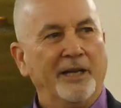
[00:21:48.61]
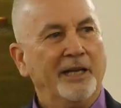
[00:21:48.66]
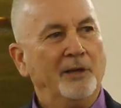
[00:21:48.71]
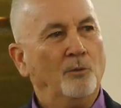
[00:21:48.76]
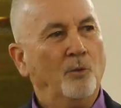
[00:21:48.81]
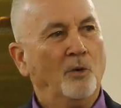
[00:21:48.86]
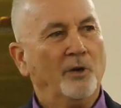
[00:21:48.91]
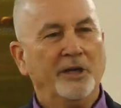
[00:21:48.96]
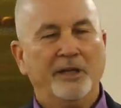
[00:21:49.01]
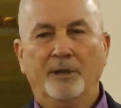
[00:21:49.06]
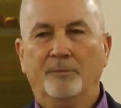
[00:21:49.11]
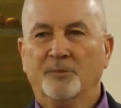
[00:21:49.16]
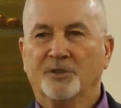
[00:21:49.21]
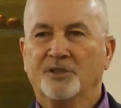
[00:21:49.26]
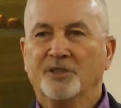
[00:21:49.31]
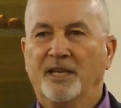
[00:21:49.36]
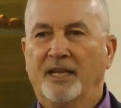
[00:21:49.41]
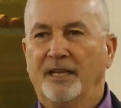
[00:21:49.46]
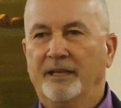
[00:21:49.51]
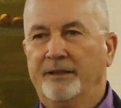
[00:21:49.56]
he wanted him to
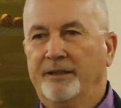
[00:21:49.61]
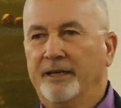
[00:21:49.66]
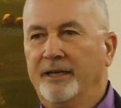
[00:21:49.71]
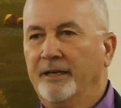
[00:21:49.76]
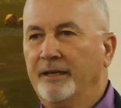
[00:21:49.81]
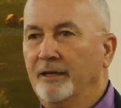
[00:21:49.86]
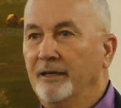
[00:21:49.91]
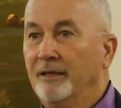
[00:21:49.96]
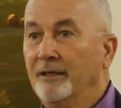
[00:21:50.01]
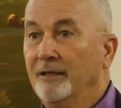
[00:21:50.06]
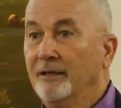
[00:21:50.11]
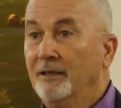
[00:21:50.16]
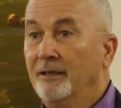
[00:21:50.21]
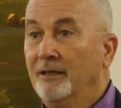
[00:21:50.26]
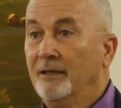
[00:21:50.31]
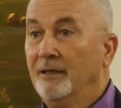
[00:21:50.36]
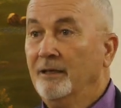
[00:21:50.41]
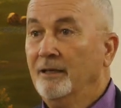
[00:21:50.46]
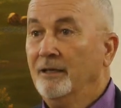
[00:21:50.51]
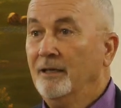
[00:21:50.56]
stay there
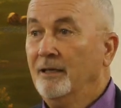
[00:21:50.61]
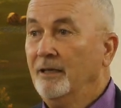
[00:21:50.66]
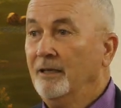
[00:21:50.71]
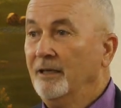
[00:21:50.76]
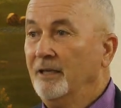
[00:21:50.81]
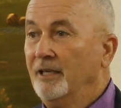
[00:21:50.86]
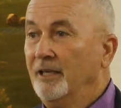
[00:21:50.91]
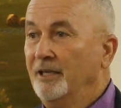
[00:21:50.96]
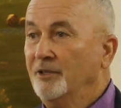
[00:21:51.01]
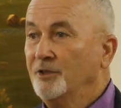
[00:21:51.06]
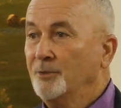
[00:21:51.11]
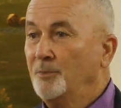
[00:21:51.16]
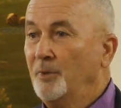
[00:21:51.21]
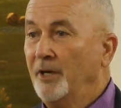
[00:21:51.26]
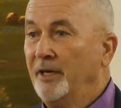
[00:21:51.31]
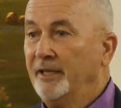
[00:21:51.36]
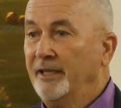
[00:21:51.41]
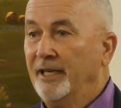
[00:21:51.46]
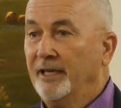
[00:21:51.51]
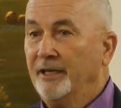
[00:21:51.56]
and
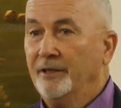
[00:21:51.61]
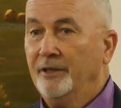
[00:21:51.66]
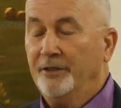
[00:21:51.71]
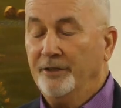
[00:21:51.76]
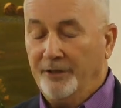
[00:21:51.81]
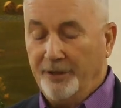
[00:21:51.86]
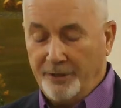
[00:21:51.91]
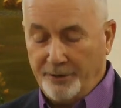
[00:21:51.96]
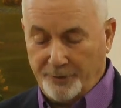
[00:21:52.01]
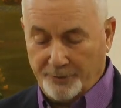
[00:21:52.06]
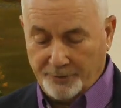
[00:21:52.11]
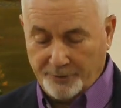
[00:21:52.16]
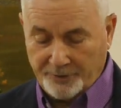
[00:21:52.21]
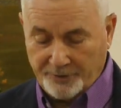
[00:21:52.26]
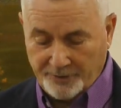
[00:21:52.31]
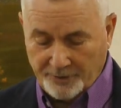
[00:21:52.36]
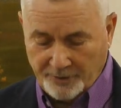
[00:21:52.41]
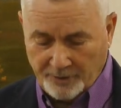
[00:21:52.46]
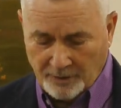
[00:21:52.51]
spread that good news.